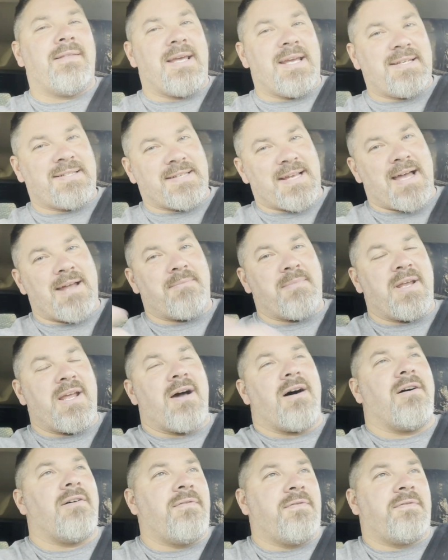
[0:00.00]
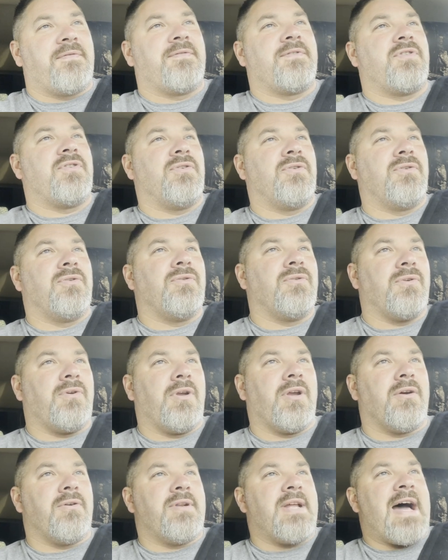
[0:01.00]
they signed me off to
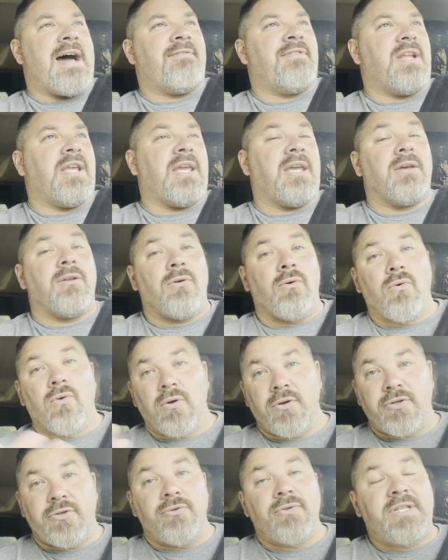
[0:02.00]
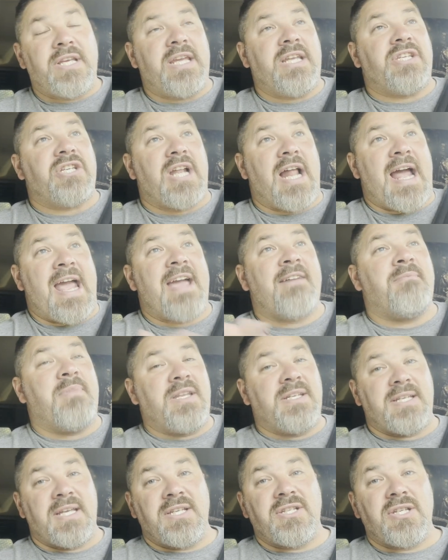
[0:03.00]
go diving again, or to teach, and I
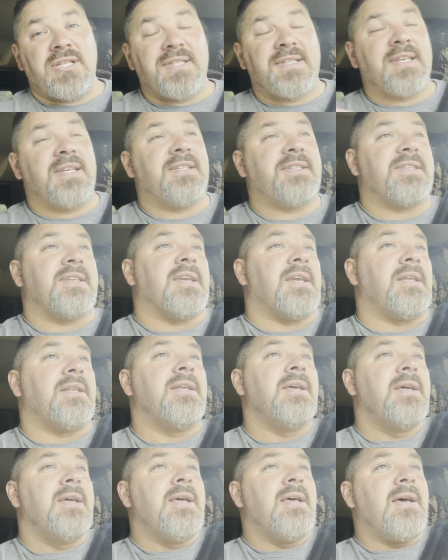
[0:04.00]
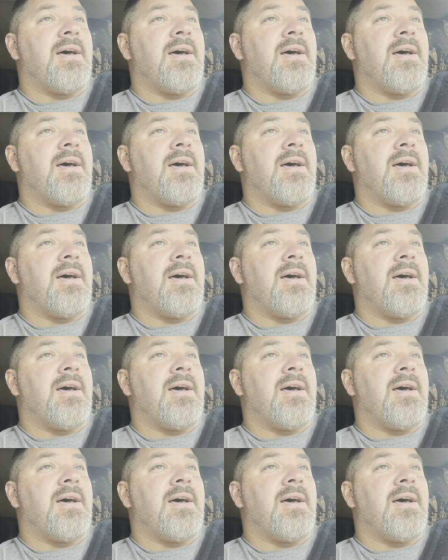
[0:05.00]
have been teaching since then.